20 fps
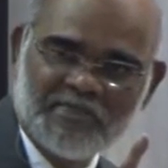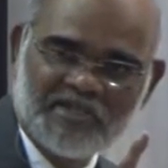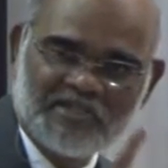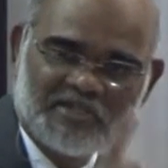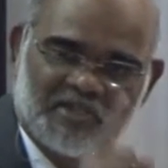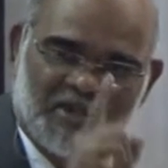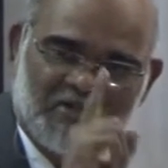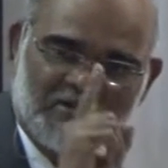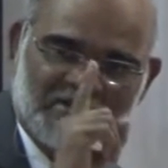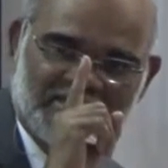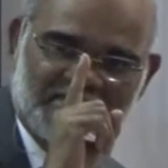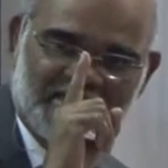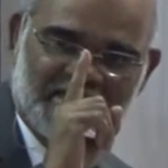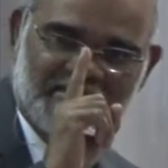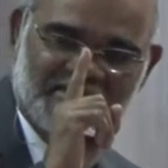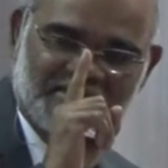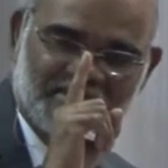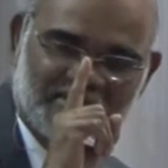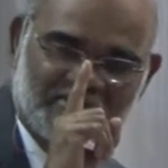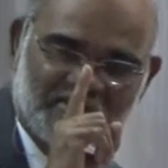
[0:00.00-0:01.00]
as long as there
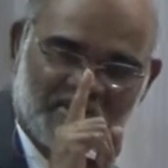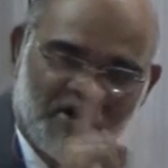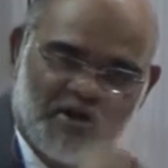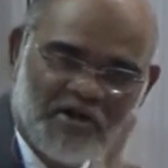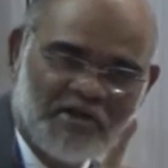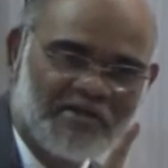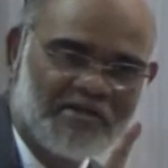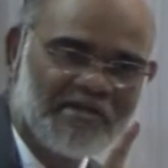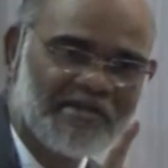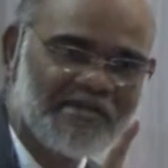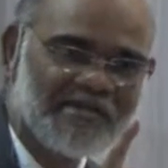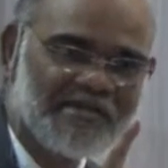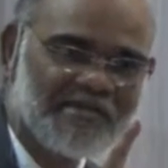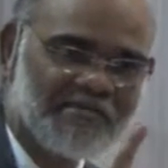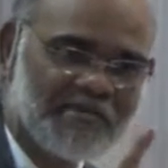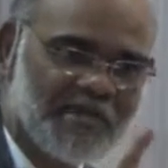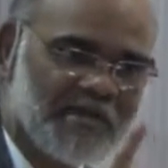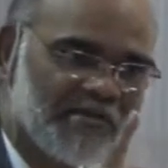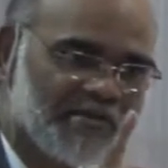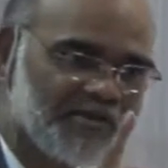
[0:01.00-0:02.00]
is a God,
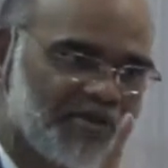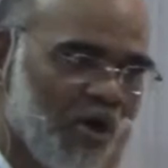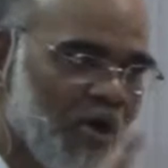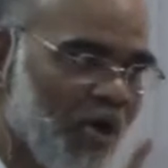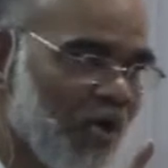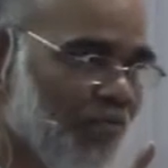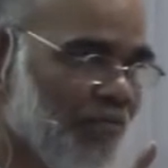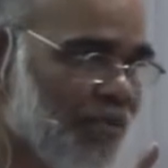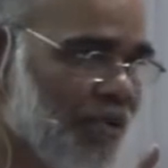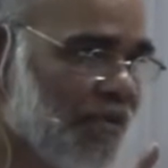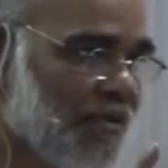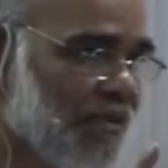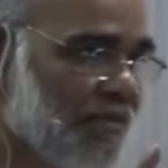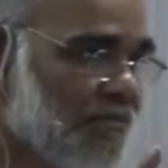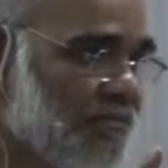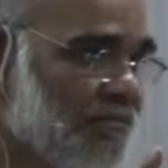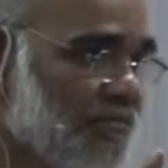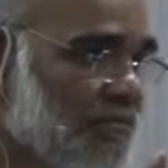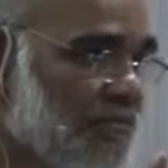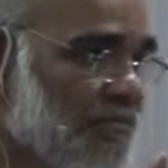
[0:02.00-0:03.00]
there is hope.
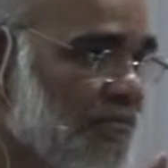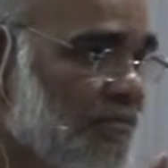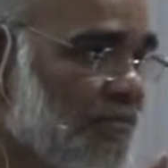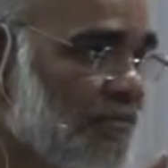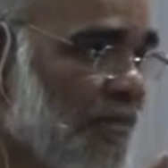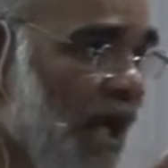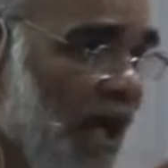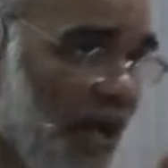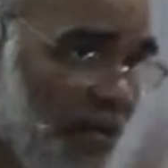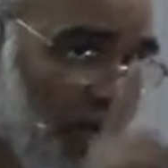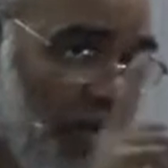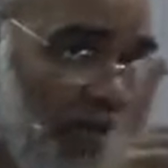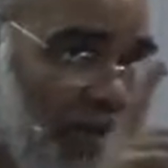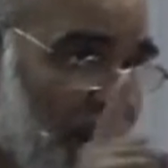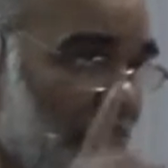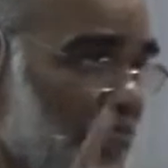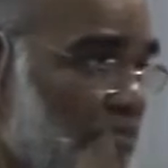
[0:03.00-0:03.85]
And we will